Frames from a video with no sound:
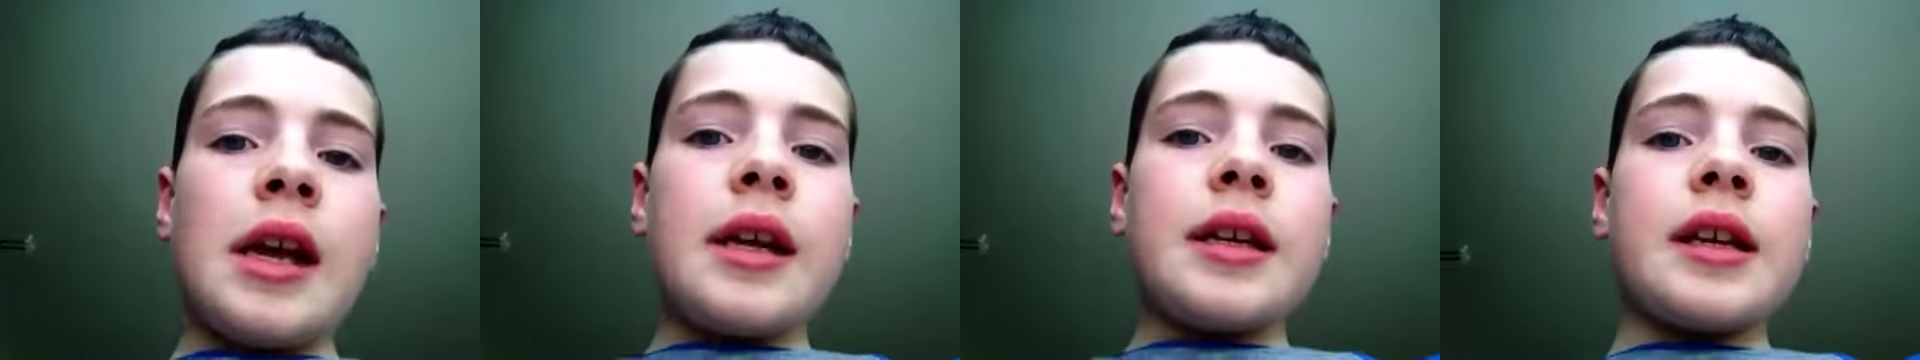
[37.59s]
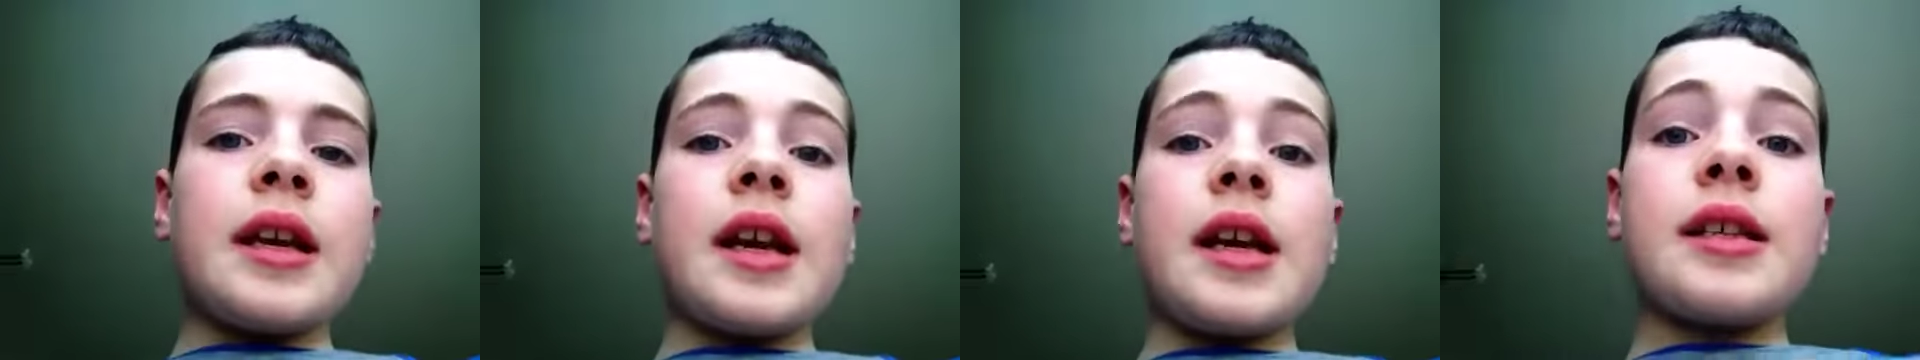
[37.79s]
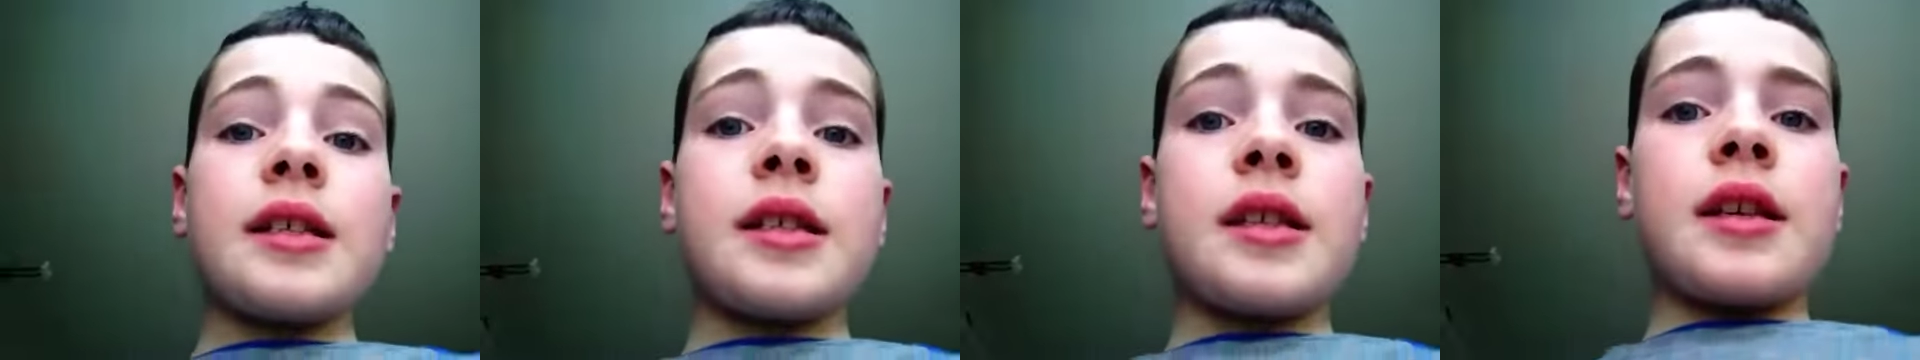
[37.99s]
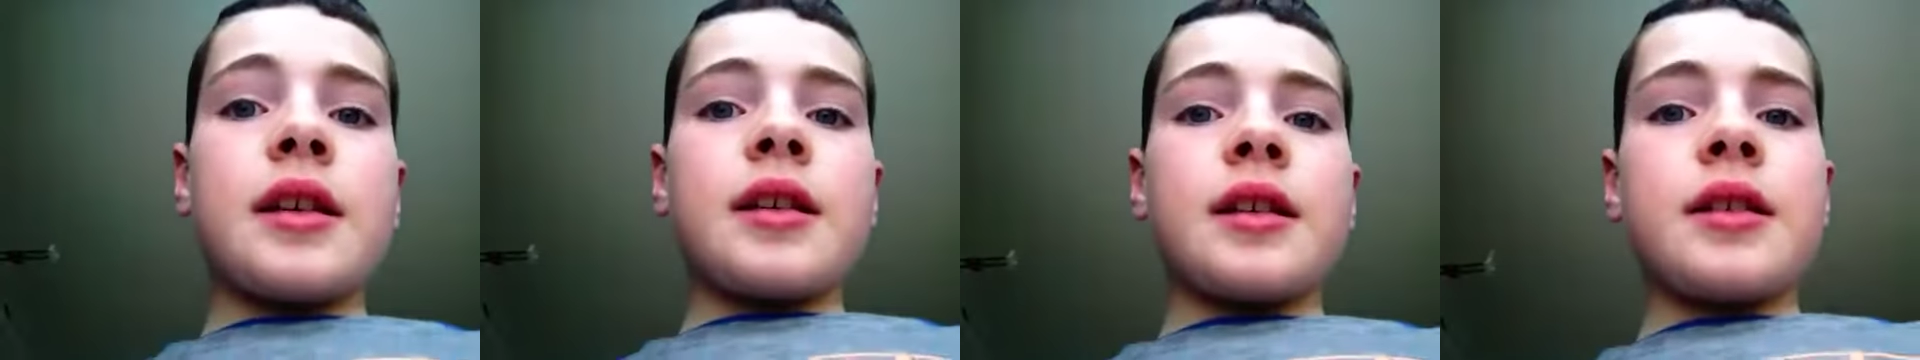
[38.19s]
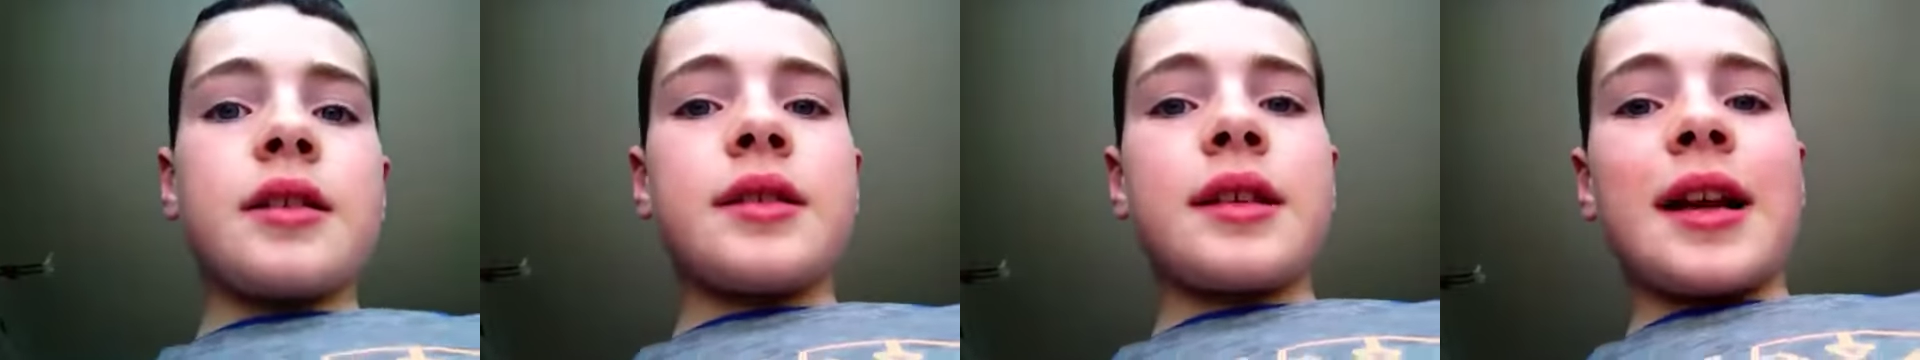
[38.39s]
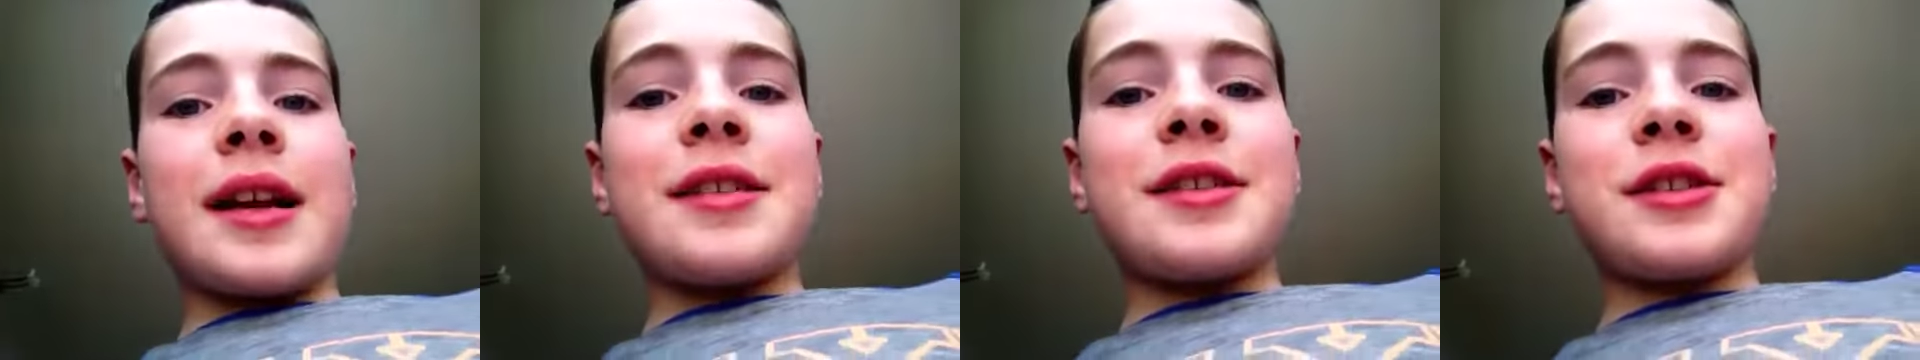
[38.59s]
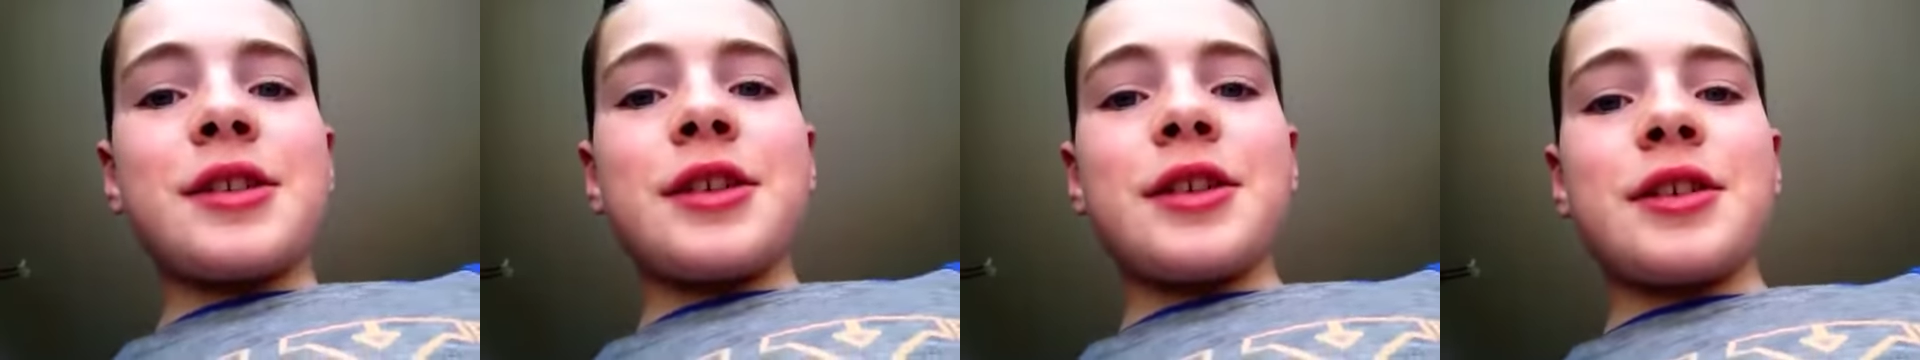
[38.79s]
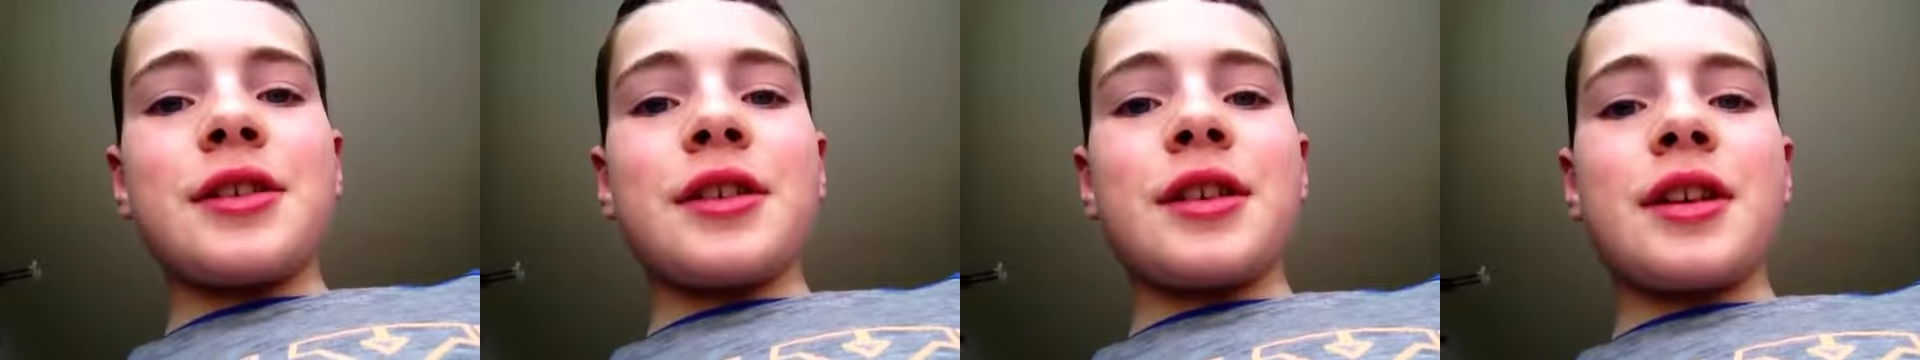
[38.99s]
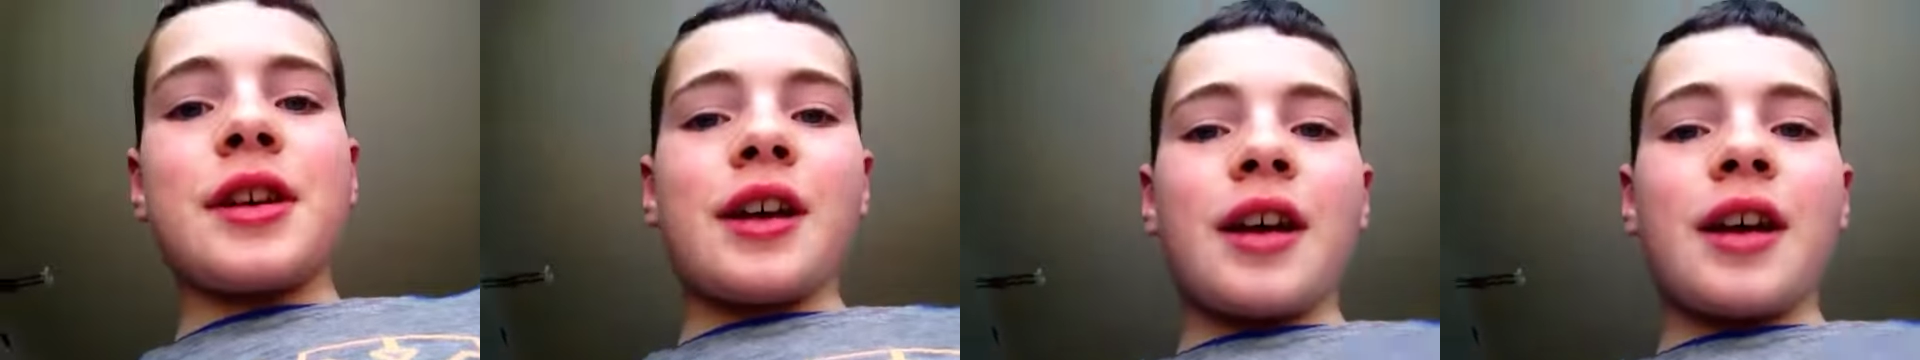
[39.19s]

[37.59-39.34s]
yeah, so stay tuned.